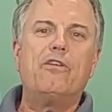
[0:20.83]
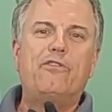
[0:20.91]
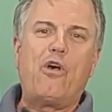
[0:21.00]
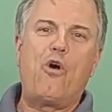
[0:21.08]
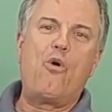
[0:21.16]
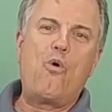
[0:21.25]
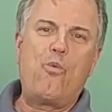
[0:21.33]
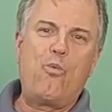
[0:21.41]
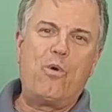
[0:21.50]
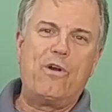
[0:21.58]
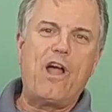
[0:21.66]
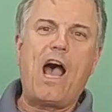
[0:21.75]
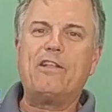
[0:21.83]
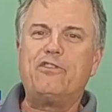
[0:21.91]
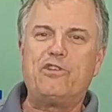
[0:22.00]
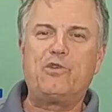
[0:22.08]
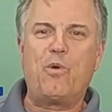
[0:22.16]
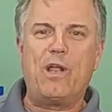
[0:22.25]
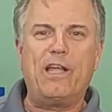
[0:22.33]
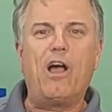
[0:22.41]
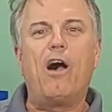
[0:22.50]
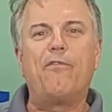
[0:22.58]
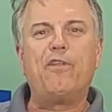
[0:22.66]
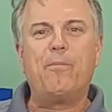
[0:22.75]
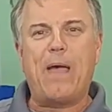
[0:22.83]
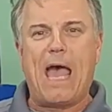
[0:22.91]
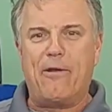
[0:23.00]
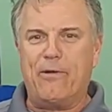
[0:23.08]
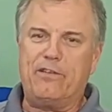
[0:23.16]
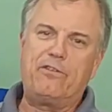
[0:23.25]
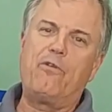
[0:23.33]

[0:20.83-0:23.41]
so we're not just running off the battery.